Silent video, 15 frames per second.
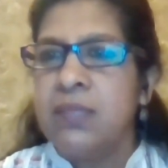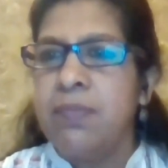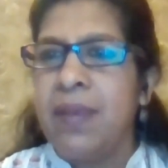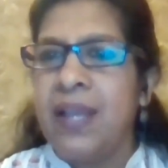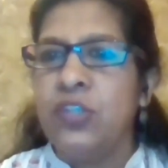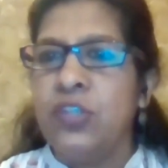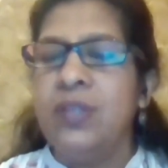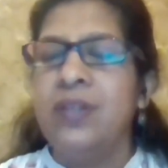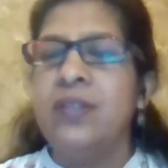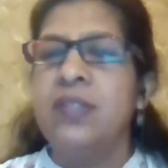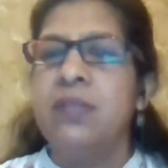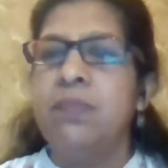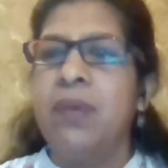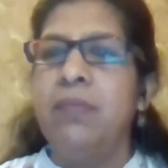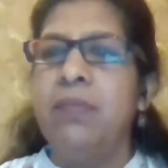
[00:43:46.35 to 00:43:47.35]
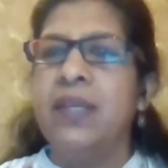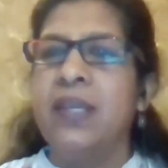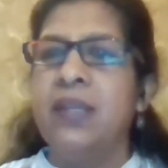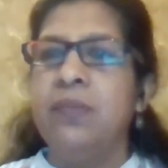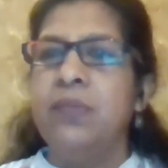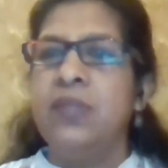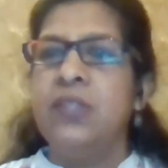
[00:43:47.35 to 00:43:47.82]
bachelor's in public
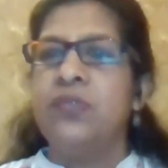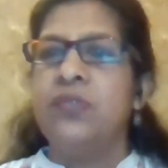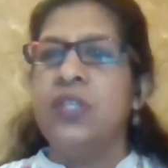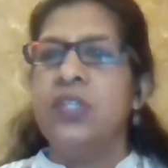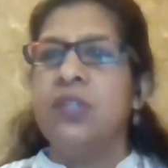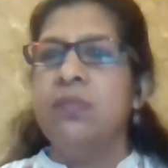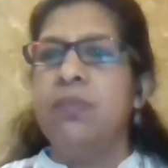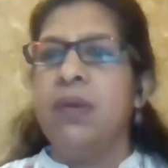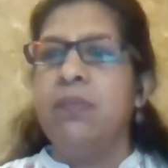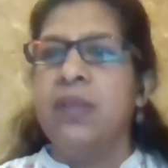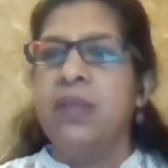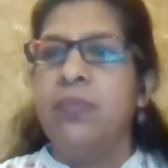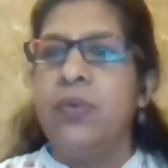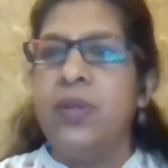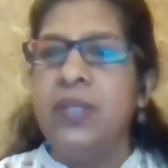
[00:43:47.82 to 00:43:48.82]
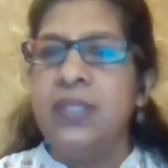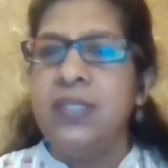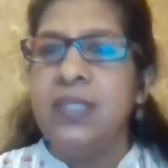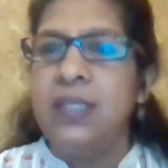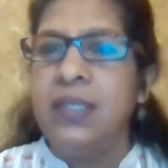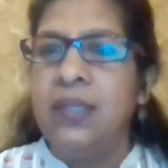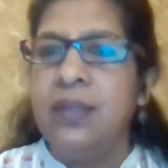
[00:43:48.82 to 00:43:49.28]
administration, public
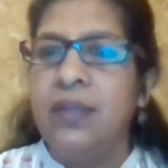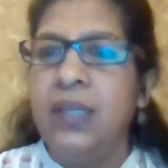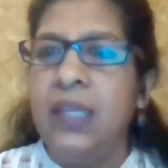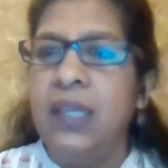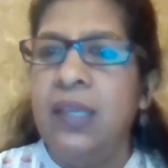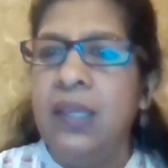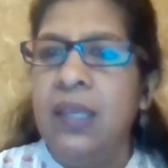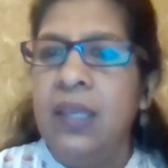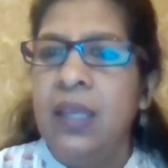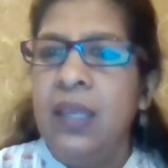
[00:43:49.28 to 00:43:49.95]
policy degree